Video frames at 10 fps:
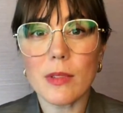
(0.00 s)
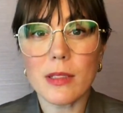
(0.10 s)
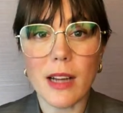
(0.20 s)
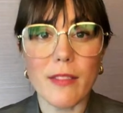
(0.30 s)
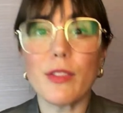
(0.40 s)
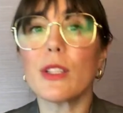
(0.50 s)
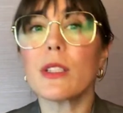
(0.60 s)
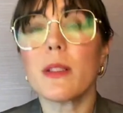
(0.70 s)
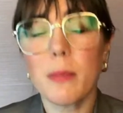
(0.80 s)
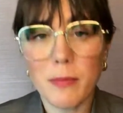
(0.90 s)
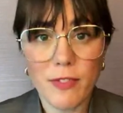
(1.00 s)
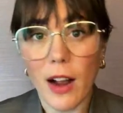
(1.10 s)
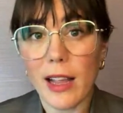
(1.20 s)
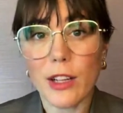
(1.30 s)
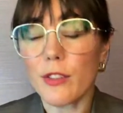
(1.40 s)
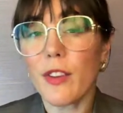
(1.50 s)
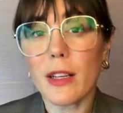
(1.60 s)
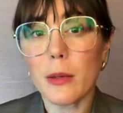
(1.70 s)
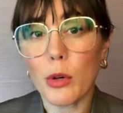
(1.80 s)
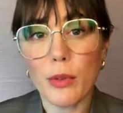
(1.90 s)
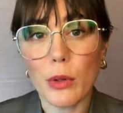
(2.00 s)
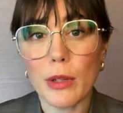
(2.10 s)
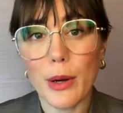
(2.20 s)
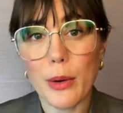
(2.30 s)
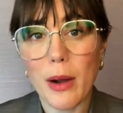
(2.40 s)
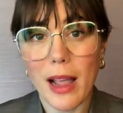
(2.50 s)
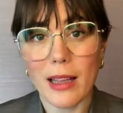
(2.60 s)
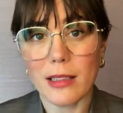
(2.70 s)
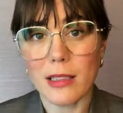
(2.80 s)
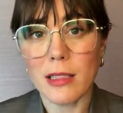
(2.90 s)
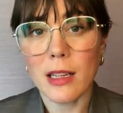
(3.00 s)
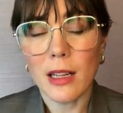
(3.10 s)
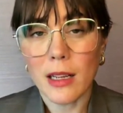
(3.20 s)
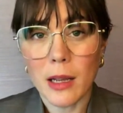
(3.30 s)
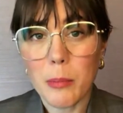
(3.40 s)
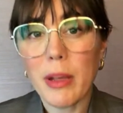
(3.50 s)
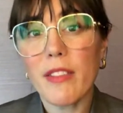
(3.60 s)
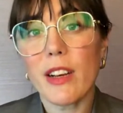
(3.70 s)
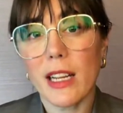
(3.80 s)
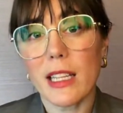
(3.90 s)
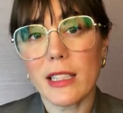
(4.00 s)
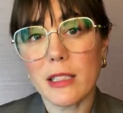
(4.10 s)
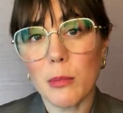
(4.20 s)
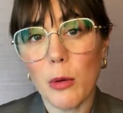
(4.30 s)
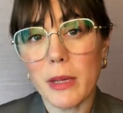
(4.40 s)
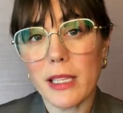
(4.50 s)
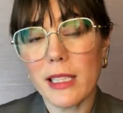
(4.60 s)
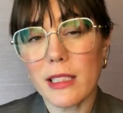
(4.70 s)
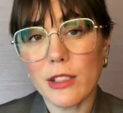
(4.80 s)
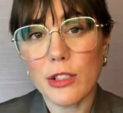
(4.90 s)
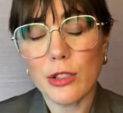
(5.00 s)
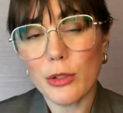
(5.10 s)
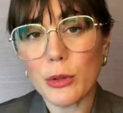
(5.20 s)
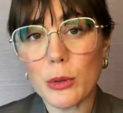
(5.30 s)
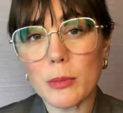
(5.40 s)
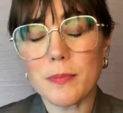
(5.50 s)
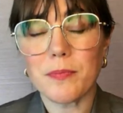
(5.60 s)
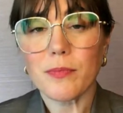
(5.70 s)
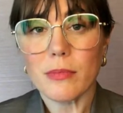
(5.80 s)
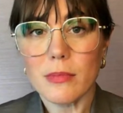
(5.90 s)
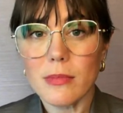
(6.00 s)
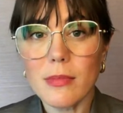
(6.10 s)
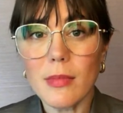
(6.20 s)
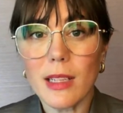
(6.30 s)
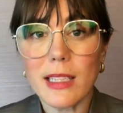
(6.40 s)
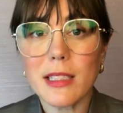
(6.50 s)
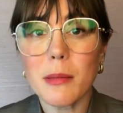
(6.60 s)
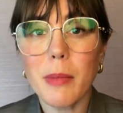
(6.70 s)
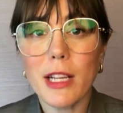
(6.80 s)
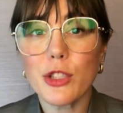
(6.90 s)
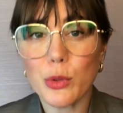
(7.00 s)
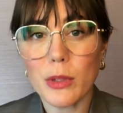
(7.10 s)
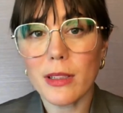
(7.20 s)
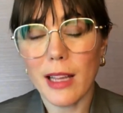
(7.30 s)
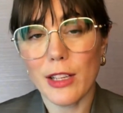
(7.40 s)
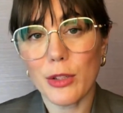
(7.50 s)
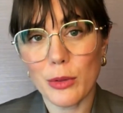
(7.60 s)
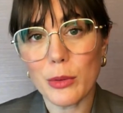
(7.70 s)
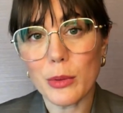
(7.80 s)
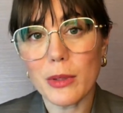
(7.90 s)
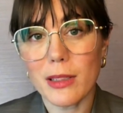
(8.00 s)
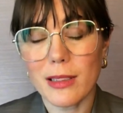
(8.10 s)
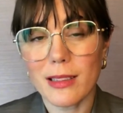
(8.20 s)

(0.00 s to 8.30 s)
diversifying your funding portfolio and pivoting in this moment is to make sure that you